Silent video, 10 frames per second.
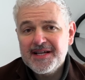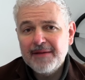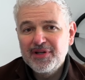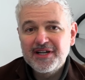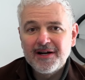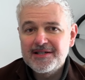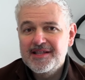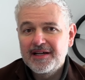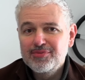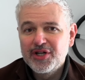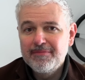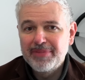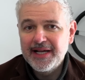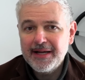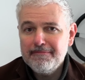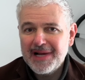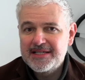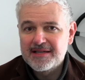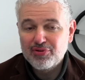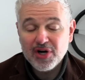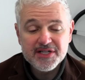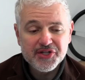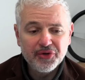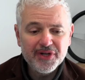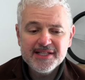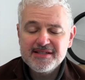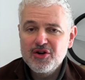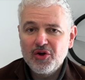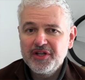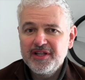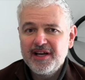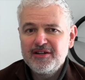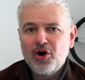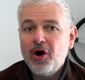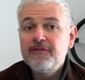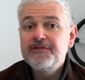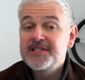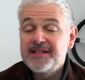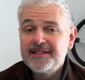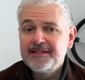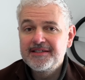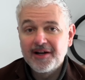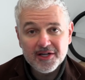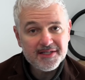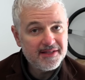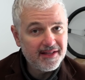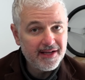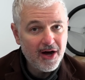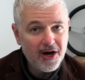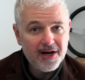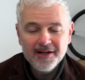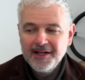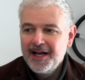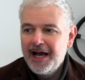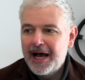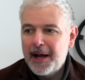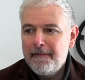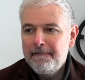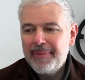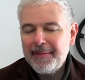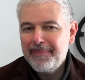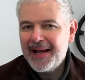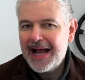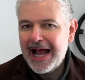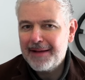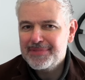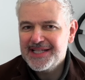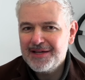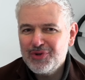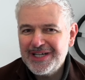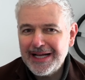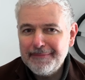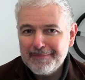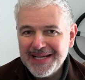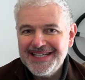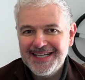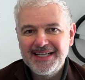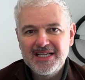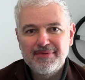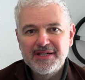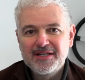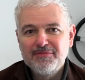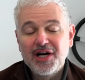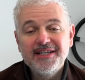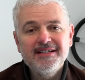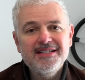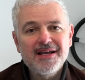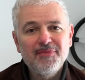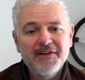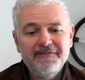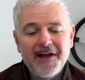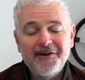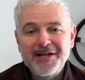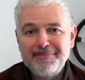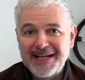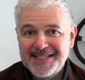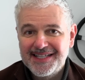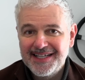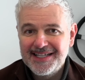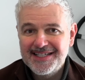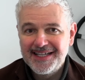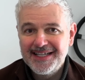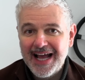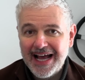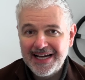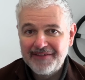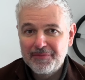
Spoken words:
couple of cars that I'm going to pick may surprise you. It's not that they're not obviously good cars, they are, but perhaps they wouldn't immediately spring to mind as some of the very best that Italy had ever